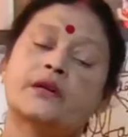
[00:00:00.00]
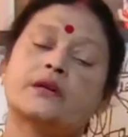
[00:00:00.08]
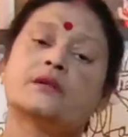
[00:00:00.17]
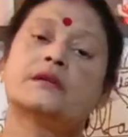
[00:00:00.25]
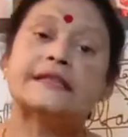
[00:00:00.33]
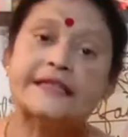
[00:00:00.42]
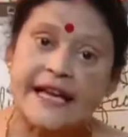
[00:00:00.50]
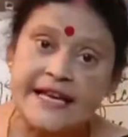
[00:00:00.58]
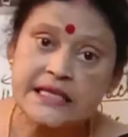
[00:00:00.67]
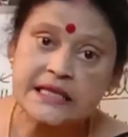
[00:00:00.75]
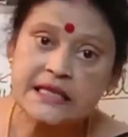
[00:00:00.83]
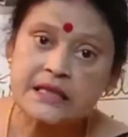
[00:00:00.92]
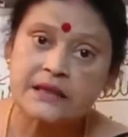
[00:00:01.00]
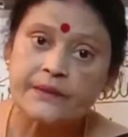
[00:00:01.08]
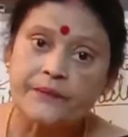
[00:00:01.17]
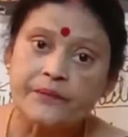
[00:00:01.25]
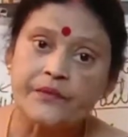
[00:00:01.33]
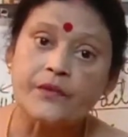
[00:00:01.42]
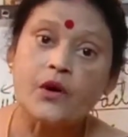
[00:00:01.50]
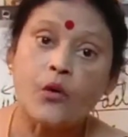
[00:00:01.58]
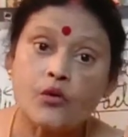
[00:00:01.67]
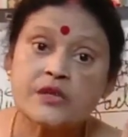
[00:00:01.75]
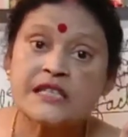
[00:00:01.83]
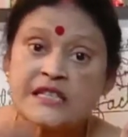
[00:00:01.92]
Taste, own
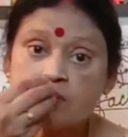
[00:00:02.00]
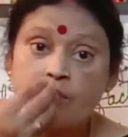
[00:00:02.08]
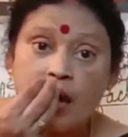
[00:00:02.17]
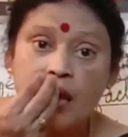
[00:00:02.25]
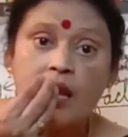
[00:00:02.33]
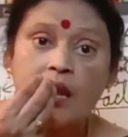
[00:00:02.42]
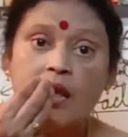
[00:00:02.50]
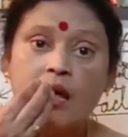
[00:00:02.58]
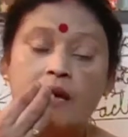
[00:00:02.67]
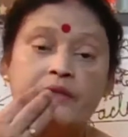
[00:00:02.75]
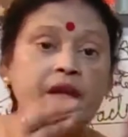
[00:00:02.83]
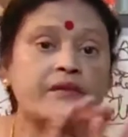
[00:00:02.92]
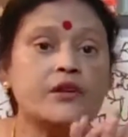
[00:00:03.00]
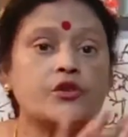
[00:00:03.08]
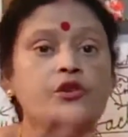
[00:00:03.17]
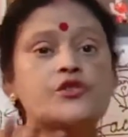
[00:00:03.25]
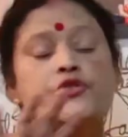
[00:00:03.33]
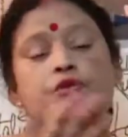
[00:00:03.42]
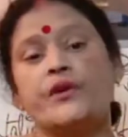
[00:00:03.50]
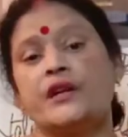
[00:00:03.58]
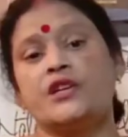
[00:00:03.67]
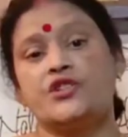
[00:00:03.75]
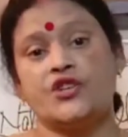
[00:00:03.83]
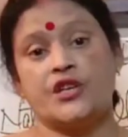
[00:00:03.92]
smell. They will not show any
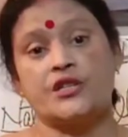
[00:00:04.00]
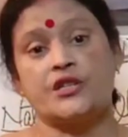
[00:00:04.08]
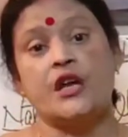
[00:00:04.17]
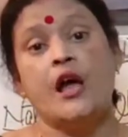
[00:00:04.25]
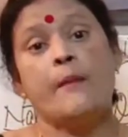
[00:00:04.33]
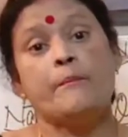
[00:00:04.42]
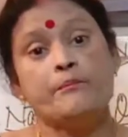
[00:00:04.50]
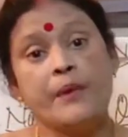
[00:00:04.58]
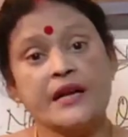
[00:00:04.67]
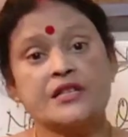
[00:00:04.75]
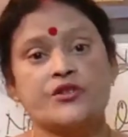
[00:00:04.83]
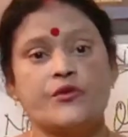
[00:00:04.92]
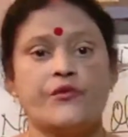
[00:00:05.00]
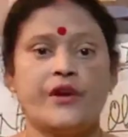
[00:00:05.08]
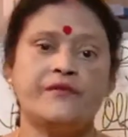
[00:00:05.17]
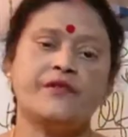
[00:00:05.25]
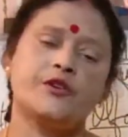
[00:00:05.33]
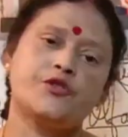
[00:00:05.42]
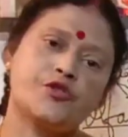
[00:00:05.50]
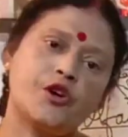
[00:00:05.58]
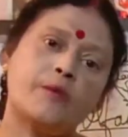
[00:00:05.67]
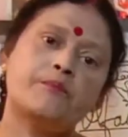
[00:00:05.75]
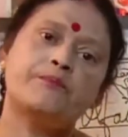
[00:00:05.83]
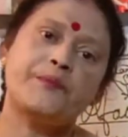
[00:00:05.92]
change. But when we drop
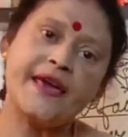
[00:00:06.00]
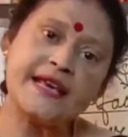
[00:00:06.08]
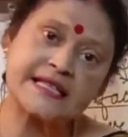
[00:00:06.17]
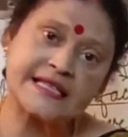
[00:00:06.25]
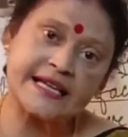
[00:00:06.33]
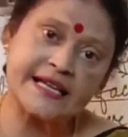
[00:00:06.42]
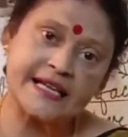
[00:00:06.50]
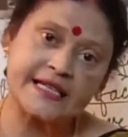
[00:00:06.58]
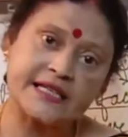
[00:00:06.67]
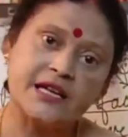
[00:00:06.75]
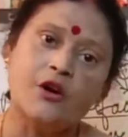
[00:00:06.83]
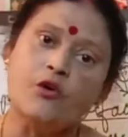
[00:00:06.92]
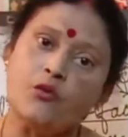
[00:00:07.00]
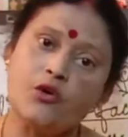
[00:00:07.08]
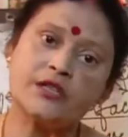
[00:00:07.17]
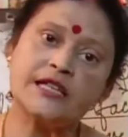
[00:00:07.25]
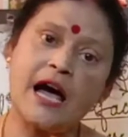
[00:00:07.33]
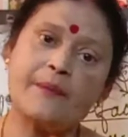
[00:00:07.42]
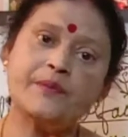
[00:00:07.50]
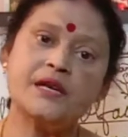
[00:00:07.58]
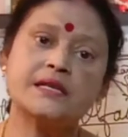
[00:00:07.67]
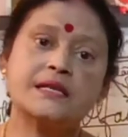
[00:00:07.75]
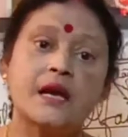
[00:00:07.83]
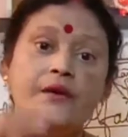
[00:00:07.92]
base in it, what happens?
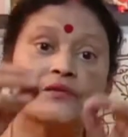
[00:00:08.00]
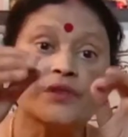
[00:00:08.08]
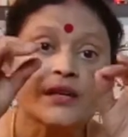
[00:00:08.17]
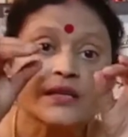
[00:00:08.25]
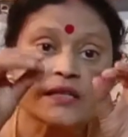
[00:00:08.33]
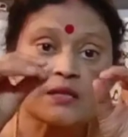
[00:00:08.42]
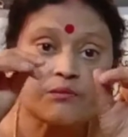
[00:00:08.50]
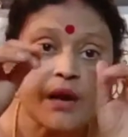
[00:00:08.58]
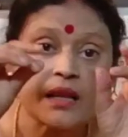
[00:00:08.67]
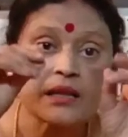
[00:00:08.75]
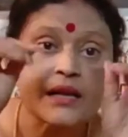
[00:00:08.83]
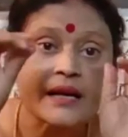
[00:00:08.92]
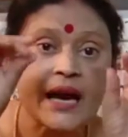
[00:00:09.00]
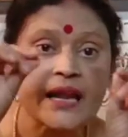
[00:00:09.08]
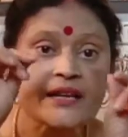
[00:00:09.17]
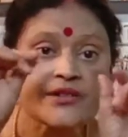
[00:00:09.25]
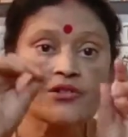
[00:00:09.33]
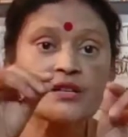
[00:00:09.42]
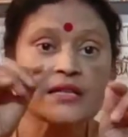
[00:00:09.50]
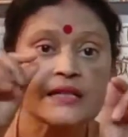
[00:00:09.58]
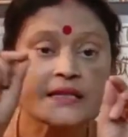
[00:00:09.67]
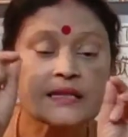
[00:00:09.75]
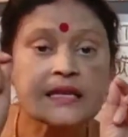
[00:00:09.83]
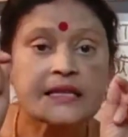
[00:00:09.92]
The smell, the characteristic
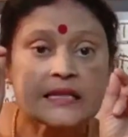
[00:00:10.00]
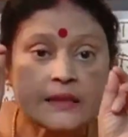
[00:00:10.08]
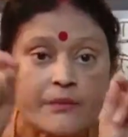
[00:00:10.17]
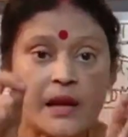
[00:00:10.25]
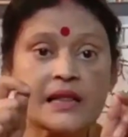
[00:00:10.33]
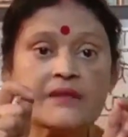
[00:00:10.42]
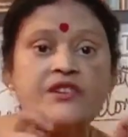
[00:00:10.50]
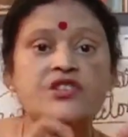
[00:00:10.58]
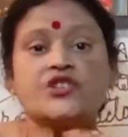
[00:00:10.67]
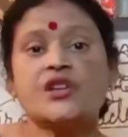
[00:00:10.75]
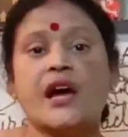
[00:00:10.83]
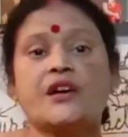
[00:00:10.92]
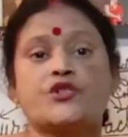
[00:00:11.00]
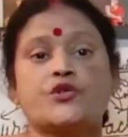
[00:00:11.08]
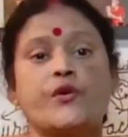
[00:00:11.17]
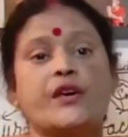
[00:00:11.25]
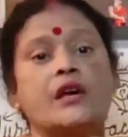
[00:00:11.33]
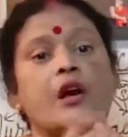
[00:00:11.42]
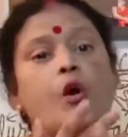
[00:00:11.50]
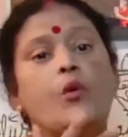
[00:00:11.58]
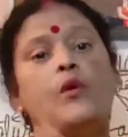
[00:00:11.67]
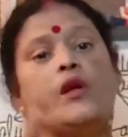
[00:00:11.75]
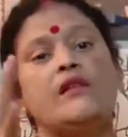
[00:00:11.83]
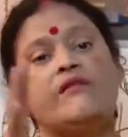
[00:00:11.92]
smell which they are showing will
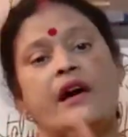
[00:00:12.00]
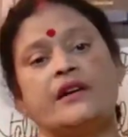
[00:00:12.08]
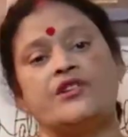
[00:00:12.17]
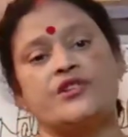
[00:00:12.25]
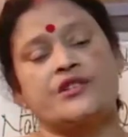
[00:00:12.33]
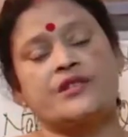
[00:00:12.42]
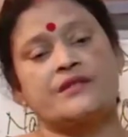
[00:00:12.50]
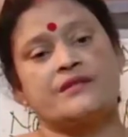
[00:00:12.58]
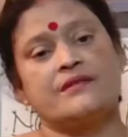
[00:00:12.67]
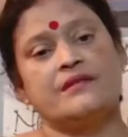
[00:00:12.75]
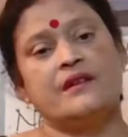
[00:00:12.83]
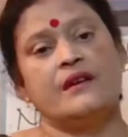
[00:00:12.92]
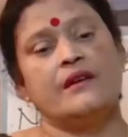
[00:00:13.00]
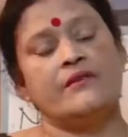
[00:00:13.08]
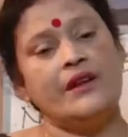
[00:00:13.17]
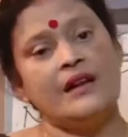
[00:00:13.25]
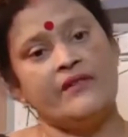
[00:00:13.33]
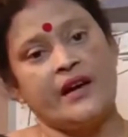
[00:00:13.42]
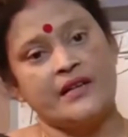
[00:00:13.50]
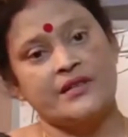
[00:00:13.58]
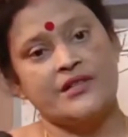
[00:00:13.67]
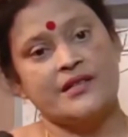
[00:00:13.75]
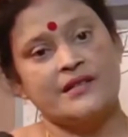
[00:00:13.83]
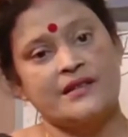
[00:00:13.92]
vanish. Will vanish.
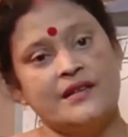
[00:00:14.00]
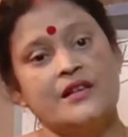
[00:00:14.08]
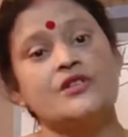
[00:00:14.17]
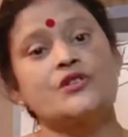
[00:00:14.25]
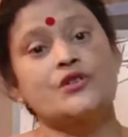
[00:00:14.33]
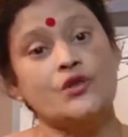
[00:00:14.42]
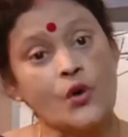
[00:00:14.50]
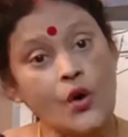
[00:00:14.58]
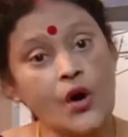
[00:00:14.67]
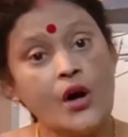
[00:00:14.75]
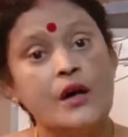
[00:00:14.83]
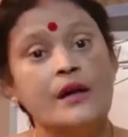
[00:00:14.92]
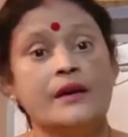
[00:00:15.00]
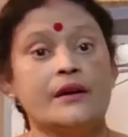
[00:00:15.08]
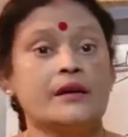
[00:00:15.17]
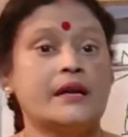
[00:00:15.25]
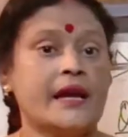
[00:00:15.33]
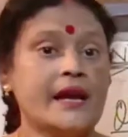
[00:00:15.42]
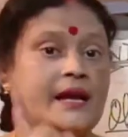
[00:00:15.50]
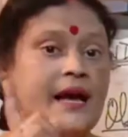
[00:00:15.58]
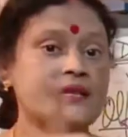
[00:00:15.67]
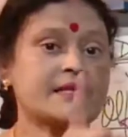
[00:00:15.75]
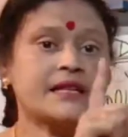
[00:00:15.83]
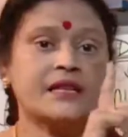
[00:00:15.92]
So in acid
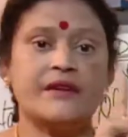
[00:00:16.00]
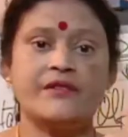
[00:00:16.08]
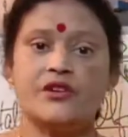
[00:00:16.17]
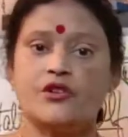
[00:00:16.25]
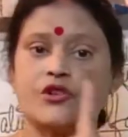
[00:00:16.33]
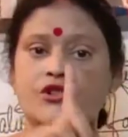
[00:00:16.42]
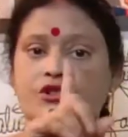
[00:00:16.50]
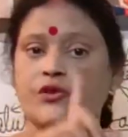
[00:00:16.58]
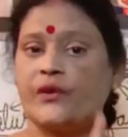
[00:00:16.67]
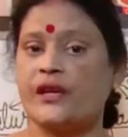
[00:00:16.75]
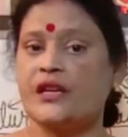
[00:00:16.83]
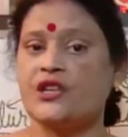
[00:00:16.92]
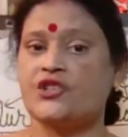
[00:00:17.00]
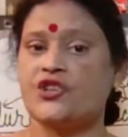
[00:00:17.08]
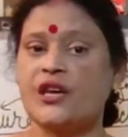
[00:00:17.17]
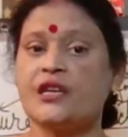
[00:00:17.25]
they will not show any change.